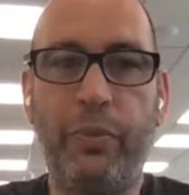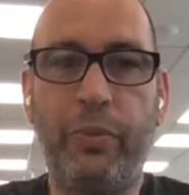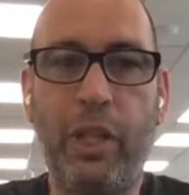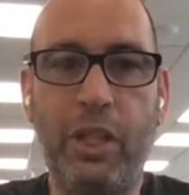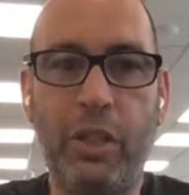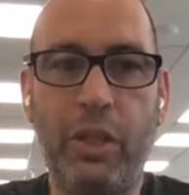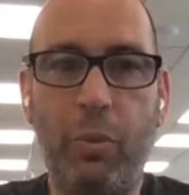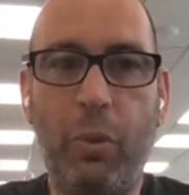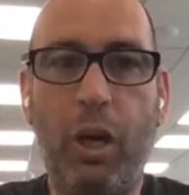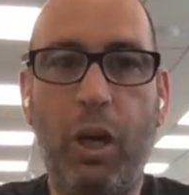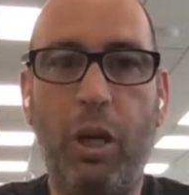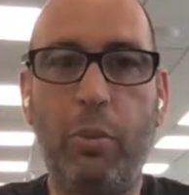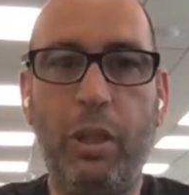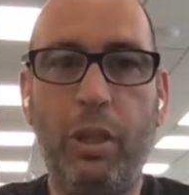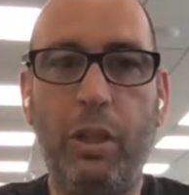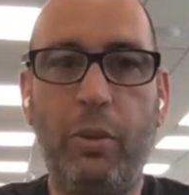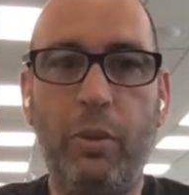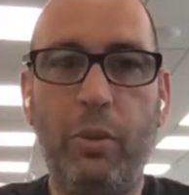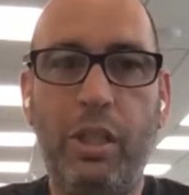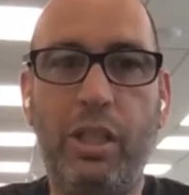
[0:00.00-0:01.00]
That's why
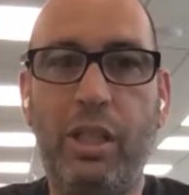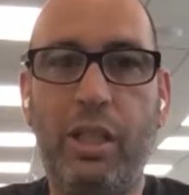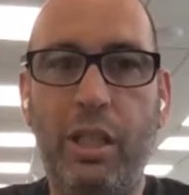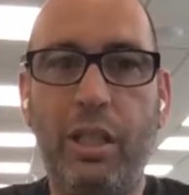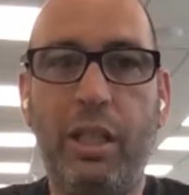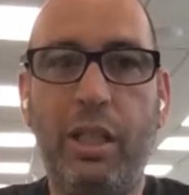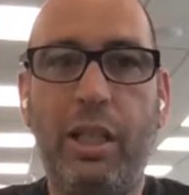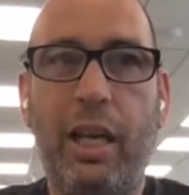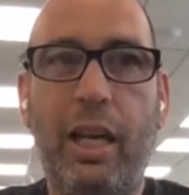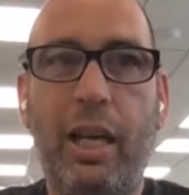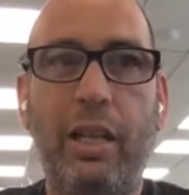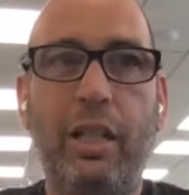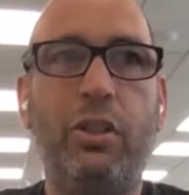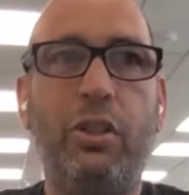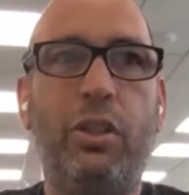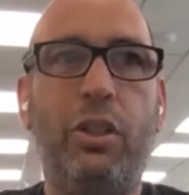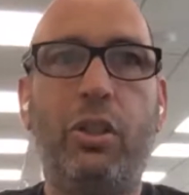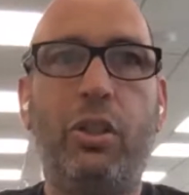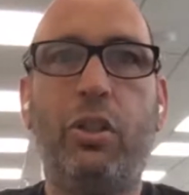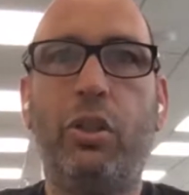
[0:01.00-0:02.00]
we syndicate
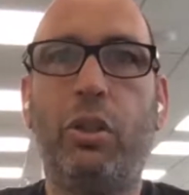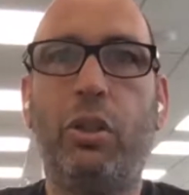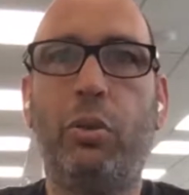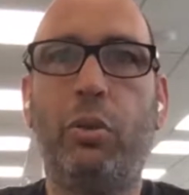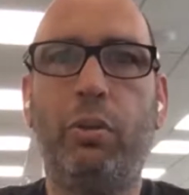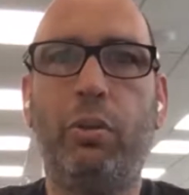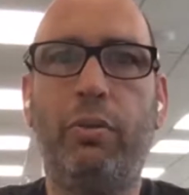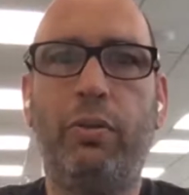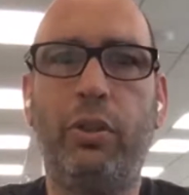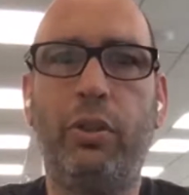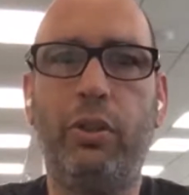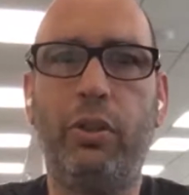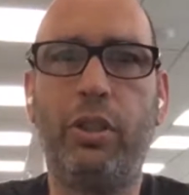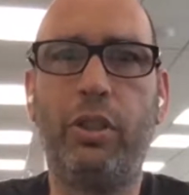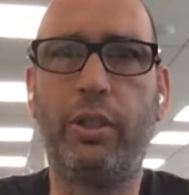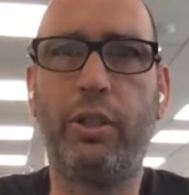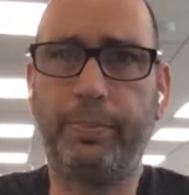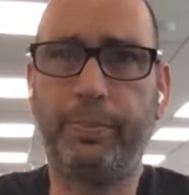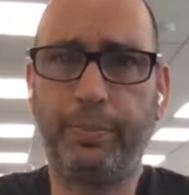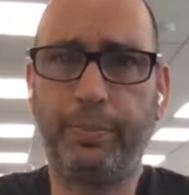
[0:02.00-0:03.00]
into Google reviews.